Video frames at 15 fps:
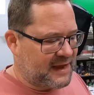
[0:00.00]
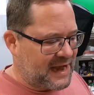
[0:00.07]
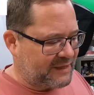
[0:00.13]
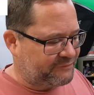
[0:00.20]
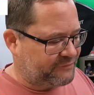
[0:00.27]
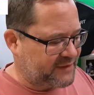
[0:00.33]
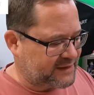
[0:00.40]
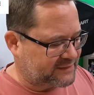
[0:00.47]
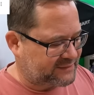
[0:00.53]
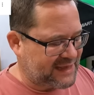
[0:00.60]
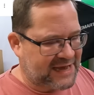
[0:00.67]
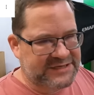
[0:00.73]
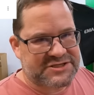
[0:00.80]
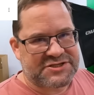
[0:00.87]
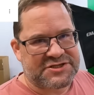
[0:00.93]
I think
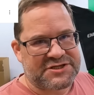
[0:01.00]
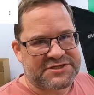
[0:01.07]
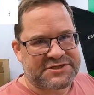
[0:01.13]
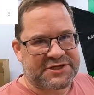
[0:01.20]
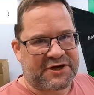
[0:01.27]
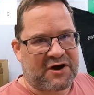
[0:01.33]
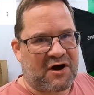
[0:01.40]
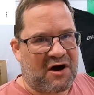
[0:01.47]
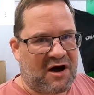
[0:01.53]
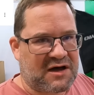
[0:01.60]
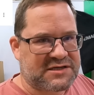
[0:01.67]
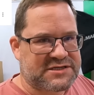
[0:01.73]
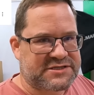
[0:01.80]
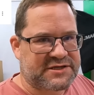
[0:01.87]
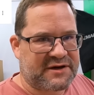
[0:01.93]
that's just the
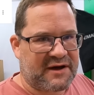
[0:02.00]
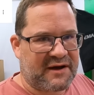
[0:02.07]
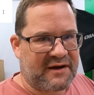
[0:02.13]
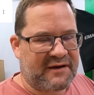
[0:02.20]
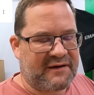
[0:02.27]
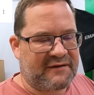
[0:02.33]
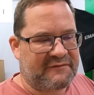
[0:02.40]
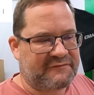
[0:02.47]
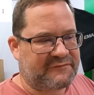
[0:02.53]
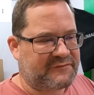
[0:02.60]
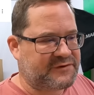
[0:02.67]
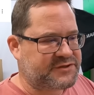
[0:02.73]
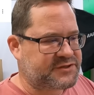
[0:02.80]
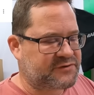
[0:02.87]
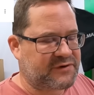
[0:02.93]
cost of
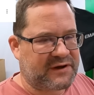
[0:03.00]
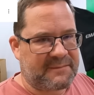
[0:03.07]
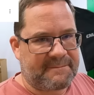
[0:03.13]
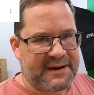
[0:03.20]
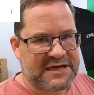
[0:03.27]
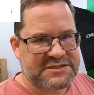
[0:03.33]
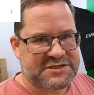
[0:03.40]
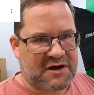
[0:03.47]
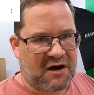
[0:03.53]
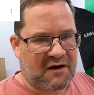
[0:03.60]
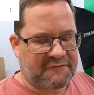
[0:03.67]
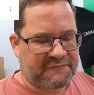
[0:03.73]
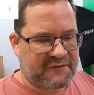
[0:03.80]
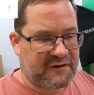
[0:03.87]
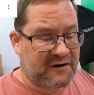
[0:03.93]
doing best
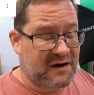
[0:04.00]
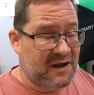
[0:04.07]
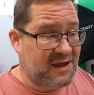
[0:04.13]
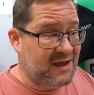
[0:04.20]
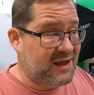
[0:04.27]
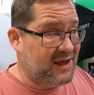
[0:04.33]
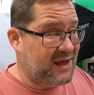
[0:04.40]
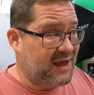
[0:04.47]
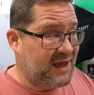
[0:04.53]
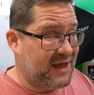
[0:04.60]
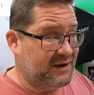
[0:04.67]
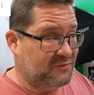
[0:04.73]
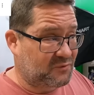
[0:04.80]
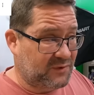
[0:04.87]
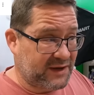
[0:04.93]
offer.
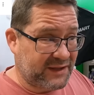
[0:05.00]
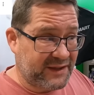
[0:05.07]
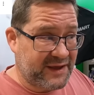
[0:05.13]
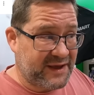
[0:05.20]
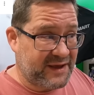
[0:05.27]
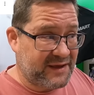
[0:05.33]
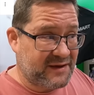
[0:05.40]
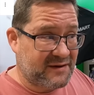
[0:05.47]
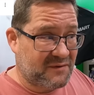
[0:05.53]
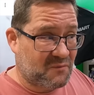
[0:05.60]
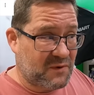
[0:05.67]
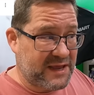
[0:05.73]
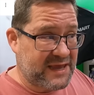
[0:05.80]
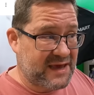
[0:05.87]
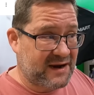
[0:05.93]
And really,
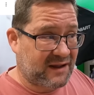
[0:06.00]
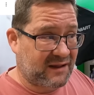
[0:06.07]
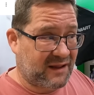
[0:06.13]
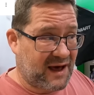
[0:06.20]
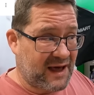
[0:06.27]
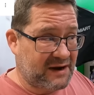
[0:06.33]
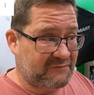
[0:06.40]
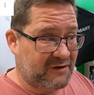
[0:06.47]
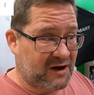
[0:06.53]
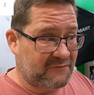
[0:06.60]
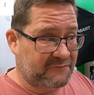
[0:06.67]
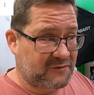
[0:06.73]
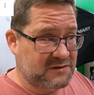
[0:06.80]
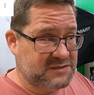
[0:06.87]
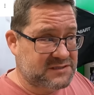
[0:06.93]
we get a lot of
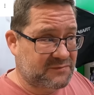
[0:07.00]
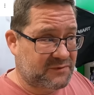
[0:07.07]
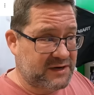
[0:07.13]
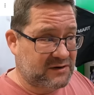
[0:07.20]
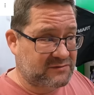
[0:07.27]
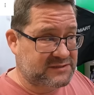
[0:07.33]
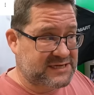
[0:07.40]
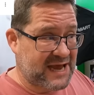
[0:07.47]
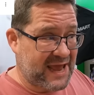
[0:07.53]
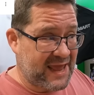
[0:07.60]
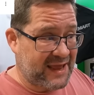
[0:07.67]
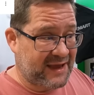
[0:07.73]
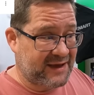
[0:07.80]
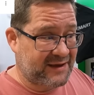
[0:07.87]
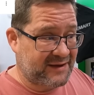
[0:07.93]
offers that we don't
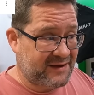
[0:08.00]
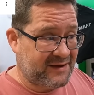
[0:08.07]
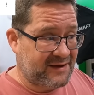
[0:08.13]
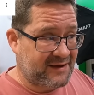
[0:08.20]
take